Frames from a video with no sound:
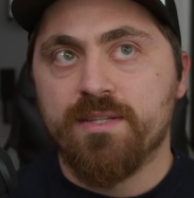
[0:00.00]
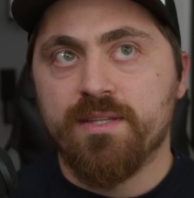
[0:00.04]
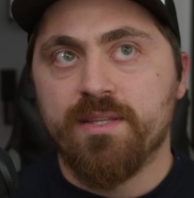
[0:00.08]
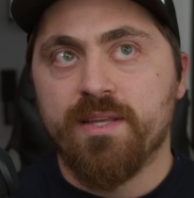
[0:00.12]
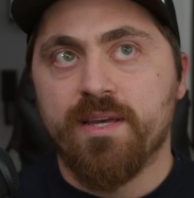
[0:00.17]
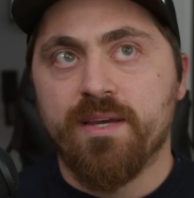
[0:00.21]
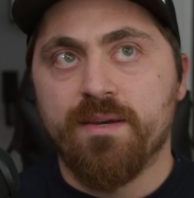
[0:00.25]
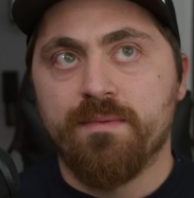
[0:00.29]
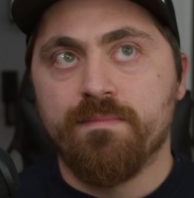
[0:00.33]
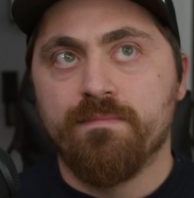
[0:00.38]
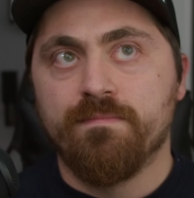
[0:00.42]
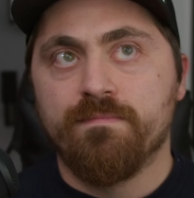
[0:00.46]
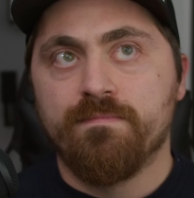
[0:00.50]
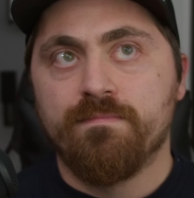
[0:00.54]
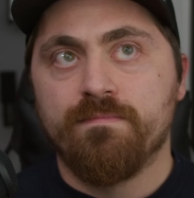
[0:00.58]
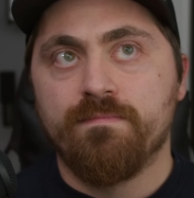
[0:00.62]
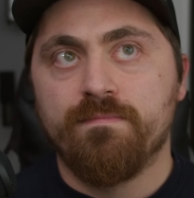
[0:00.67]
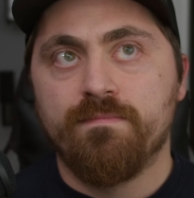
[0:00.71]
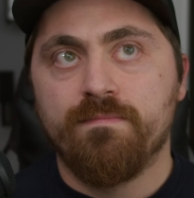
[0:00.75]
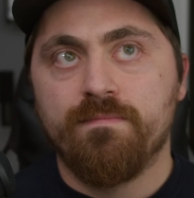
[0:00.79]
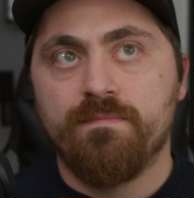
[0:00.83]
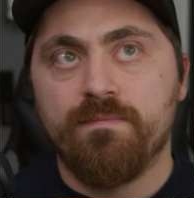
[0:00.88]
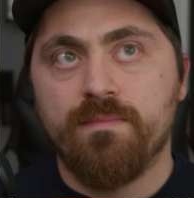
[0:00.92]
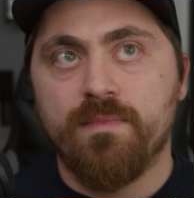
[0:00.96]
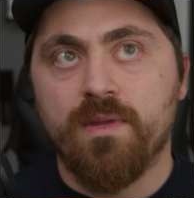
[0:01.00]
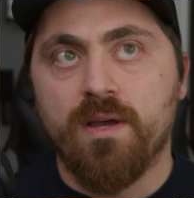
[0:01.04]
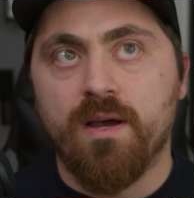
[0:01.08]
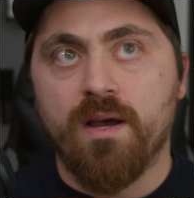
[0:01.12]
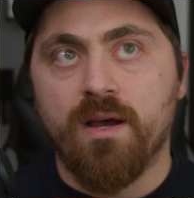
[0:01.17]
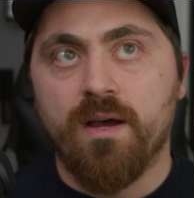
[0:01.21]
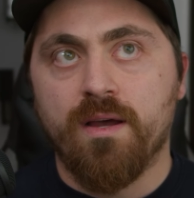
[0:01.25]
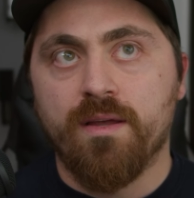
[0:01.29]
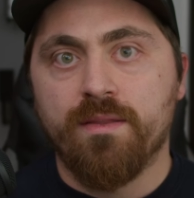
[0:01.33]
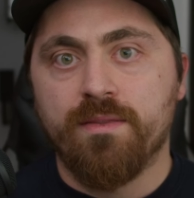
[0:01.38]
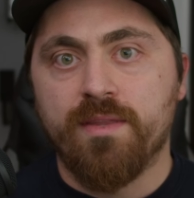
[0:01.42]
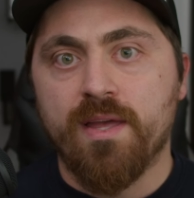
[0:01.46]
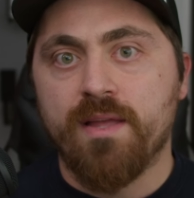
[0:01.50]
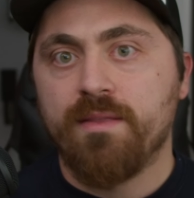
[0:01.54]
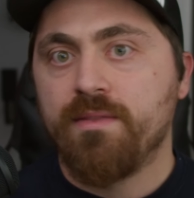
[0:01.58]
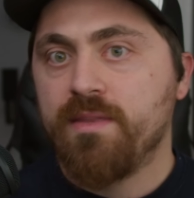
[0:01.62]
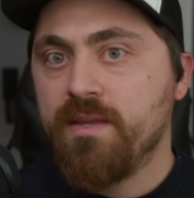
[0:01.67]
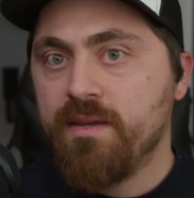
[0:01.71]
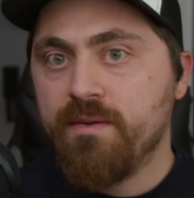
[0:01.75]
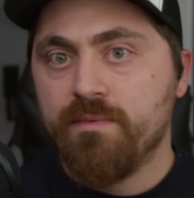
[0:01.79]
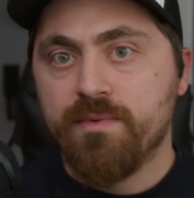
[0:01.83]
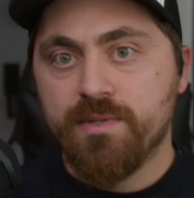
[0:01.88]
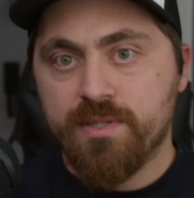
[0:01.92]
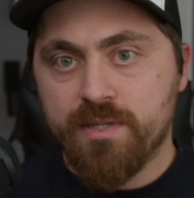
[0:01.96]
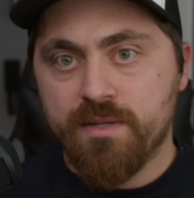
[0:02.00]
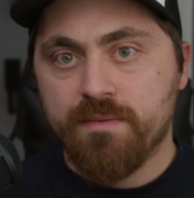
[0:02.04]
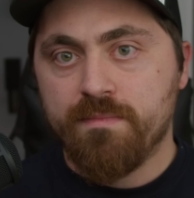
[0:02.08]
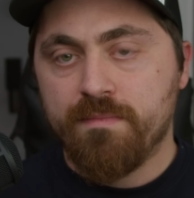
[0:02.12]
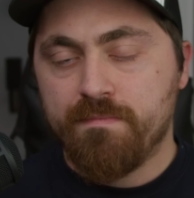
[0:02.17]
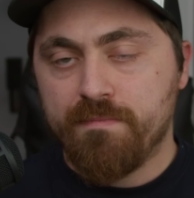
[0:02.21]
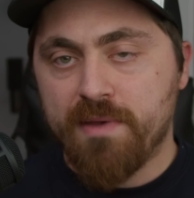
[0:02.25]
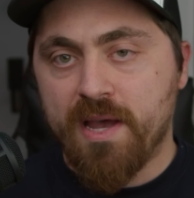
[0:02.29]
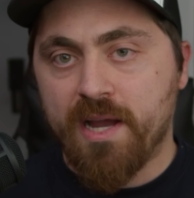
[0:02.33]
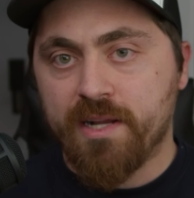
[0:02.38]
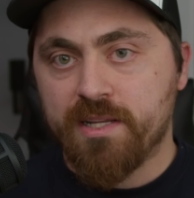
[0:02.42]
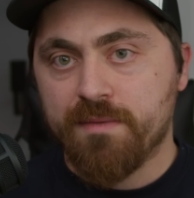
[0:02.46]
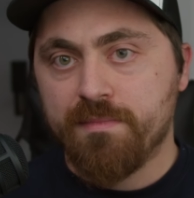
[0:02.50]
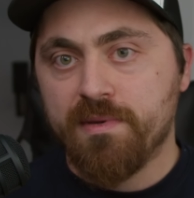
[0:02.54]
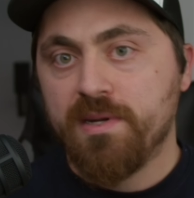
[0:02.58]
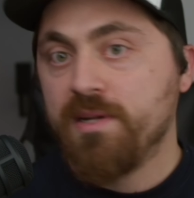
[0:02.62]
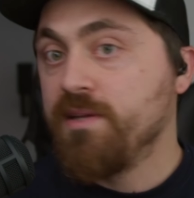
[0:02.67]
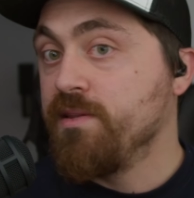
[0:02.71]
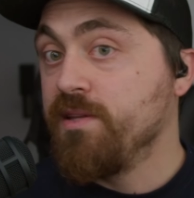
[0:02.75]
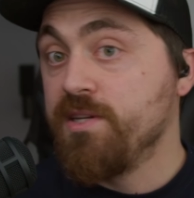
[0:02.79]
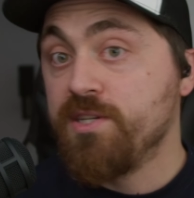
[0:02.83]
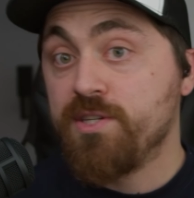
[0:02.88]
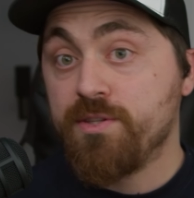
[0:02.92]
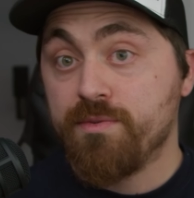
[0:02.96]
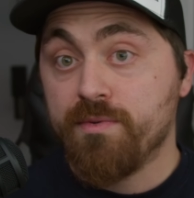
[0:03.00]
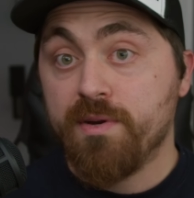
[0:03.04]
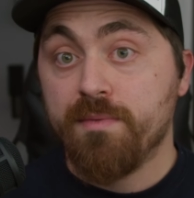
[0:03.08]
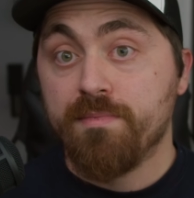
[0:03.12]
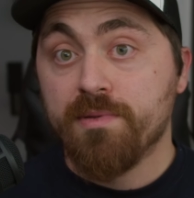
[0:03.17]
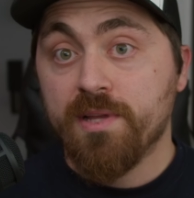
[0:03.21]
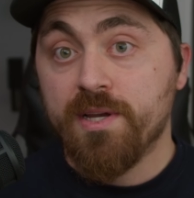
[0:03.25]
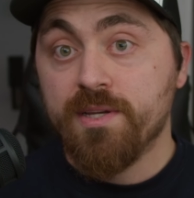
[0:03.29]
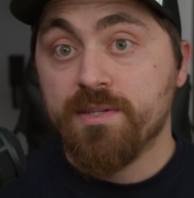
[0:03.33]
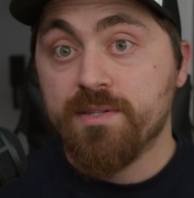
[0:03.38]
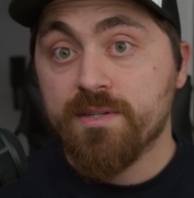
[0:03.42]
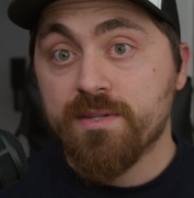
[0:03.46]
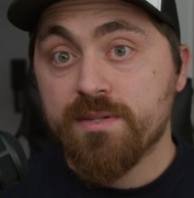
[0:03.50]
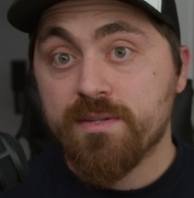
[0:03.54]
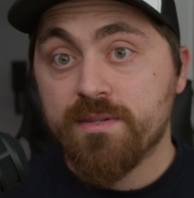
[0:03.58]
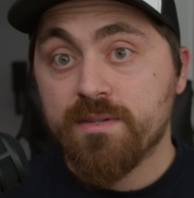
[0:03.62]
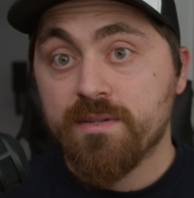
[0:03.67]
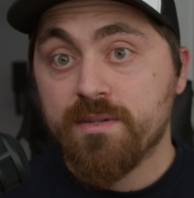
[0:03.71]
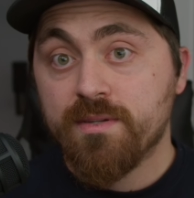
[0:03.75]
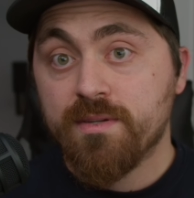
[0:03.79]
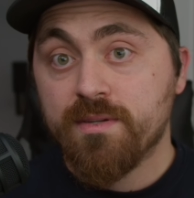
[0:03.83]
to them that it was backed up in at least 3 places.